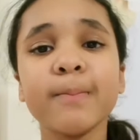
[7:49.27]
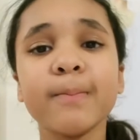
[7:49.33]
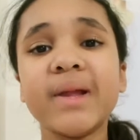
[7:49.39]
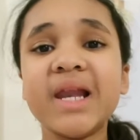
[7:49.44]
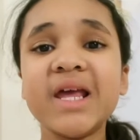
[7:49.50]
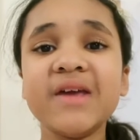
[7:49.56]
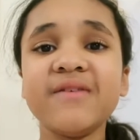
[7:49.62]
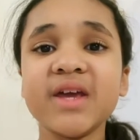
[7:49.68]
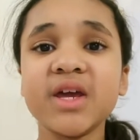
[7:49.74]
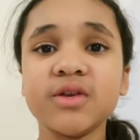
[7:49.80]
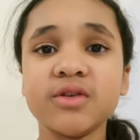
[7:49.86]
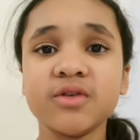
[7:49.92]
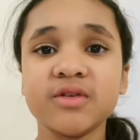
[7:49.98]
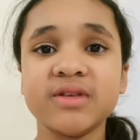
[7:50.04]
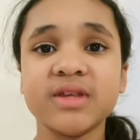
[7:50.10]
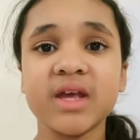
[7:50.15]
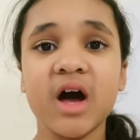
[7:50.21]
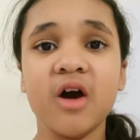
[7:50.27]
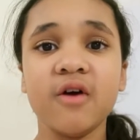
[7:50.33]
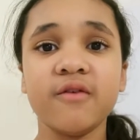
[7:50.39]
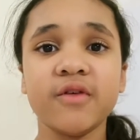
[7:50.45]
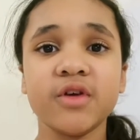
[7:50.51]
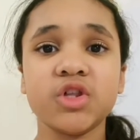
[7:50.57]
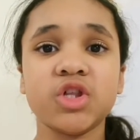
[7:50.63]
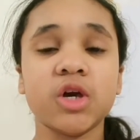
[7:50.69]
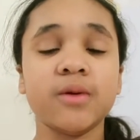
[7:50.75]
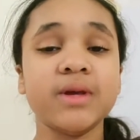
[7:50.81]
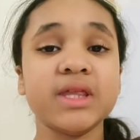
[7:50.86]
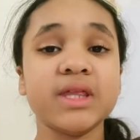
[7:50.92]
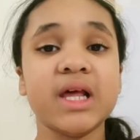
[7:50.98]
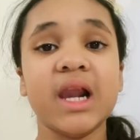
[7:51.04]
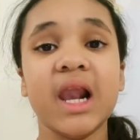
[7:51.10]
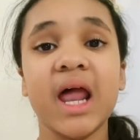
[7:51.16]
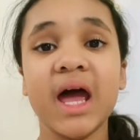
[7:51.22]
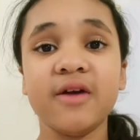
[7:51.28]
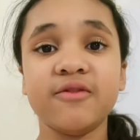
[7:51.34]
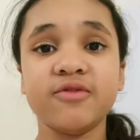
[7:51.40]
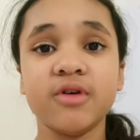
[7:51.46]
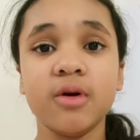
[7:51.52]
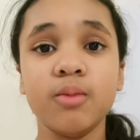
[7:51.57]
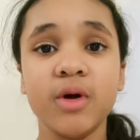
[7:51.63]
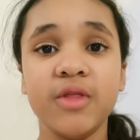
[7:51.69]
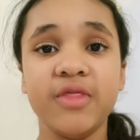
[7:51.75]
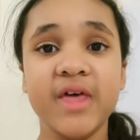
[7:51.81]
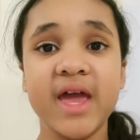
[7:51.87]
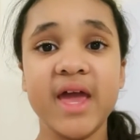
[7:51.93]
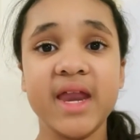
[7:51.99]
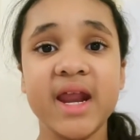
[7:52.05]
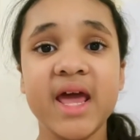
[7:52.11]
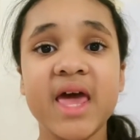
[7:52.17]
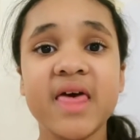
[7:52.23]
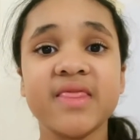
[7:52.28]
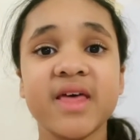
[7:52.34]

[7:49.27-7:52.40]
believing in yourself, showing the light from within.